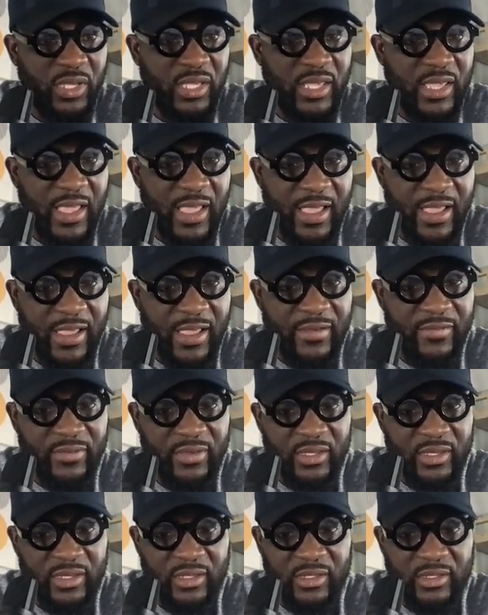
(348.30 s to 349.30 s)
we have
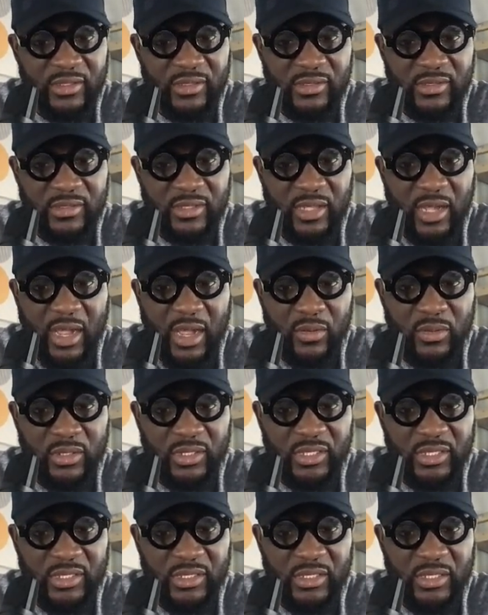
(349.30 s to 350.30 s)
is the
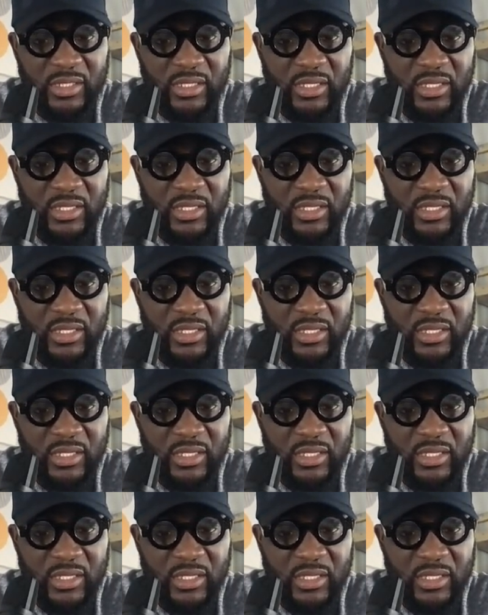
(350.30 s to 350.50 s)
hourly